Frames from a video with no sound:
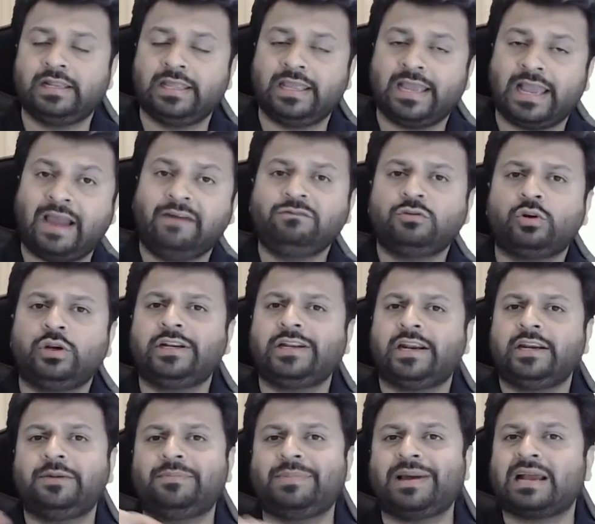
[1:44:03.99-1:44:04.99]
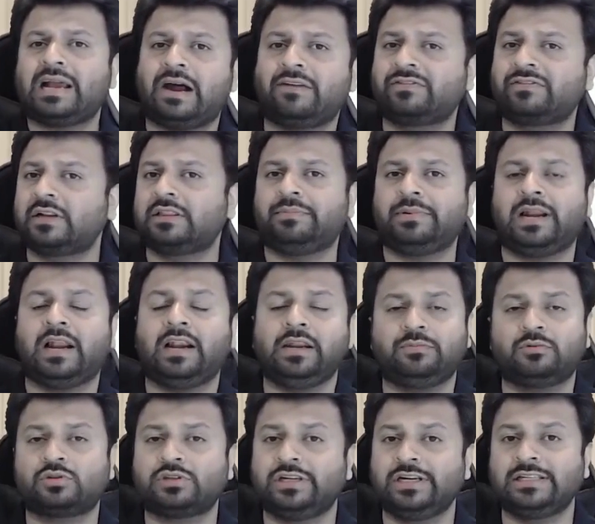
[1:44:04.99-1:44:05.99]
they have to return it back after the penalty
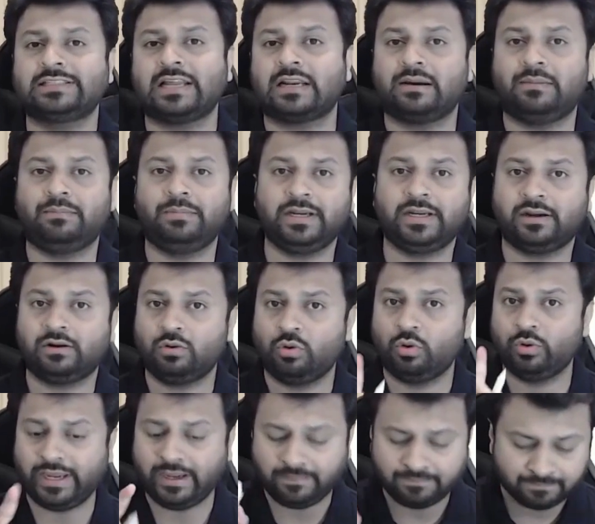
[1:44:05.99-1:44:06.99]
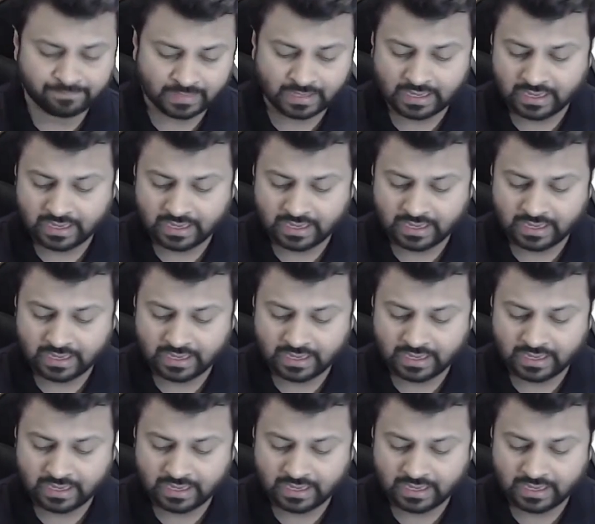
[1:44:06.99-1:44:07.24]
proceedings are completed. Okay.